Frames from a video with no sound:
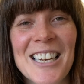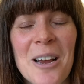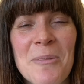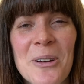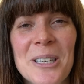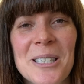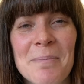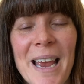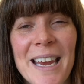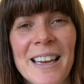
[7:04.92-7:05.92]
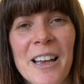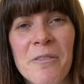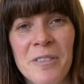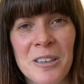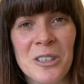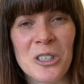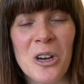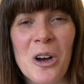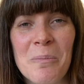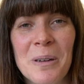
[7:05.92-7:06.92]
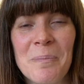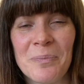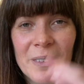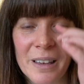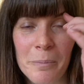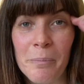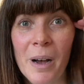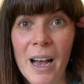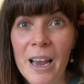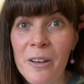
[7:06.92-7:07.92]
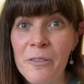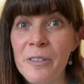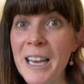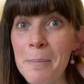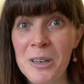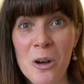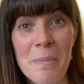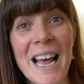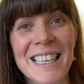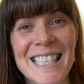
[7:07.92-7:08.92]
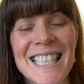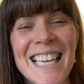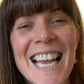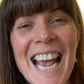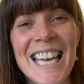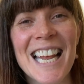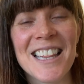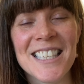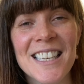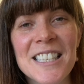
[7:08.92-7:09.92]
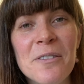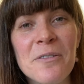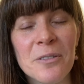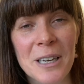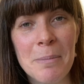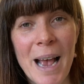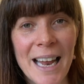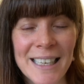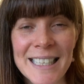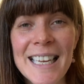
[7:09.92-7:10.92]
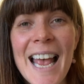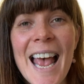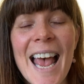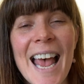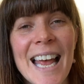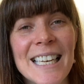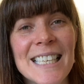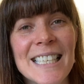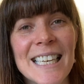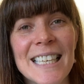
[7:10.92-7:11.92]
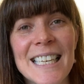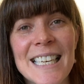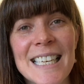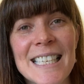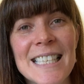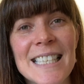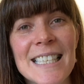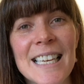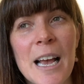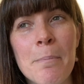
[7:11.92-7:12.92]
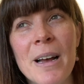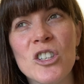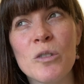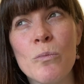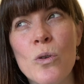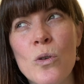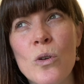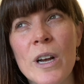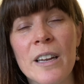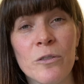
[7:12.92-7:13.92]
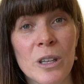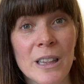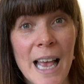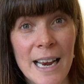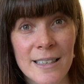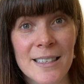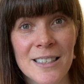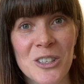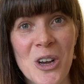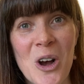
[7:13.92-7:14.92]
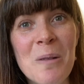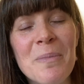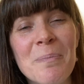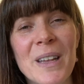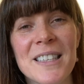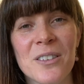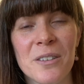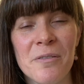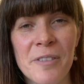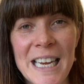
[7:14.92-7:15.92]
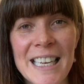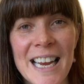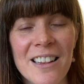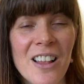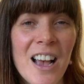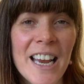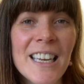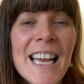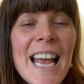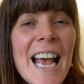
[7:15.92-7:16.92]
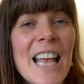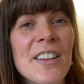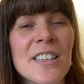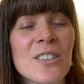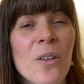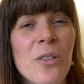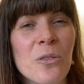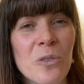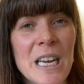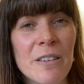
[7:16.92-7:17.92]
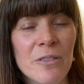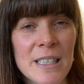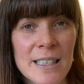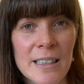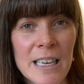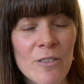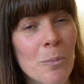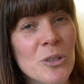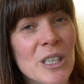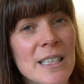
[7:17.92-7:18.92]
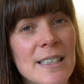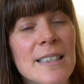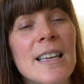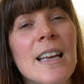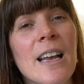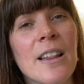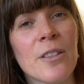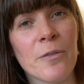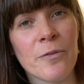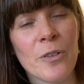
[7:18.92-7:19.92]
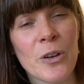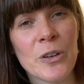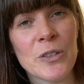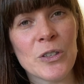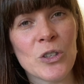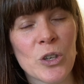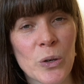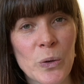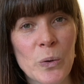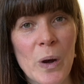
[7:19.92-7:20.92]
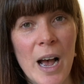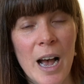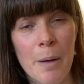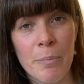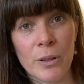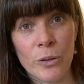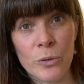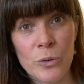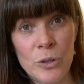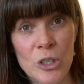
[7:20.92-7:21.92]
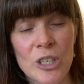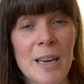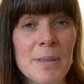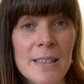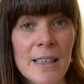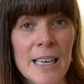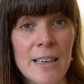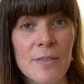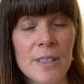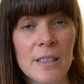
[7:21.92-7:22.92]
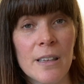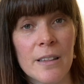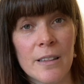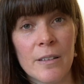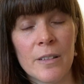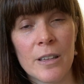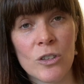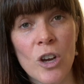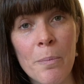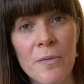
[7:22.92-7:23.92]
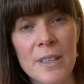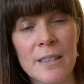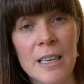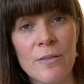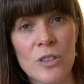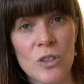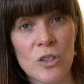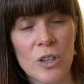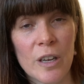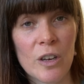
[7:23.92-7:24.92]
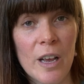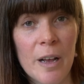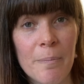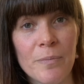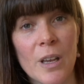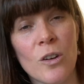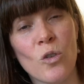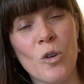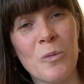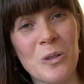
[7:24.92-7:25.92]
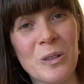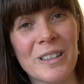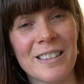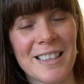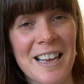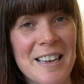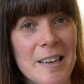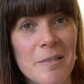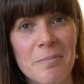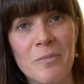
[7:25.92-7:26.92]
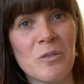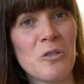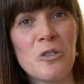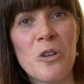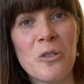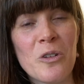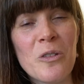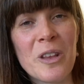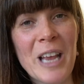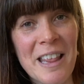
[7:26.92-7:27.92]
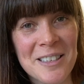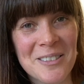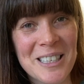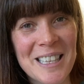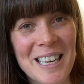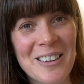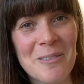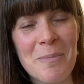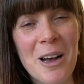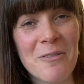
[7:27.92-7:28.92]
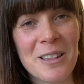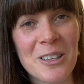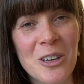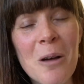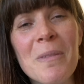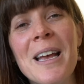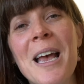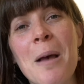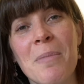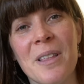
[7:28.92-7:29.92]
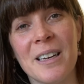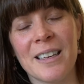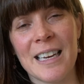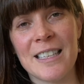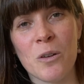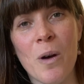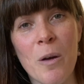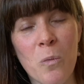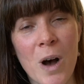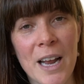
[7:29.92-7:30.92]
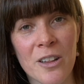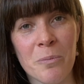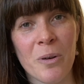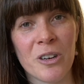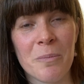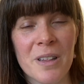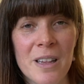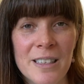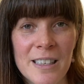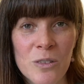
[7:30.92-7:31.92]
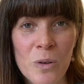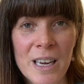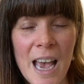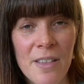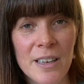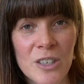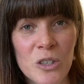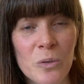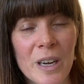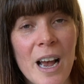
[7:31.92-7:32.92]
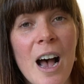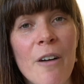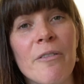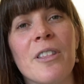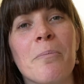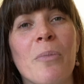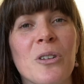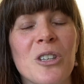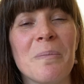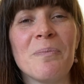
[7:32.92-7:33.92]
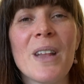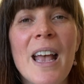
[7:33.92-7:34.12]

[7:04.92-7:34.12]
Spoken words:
I'm going to make a Vera top by Forget Me Not Patterns. Now this is a free pattern, and it is a much more kind of relaxed top. It's got a V neckline, and then it's got 3 different sleeve options. The first 2 are balloon shaped sleeves. The top of the sleeve is just a normal, no gathers or anything or puff at the top, but then it is quite wide at the bottom, and then it's all gathered into a cuff at the bottom.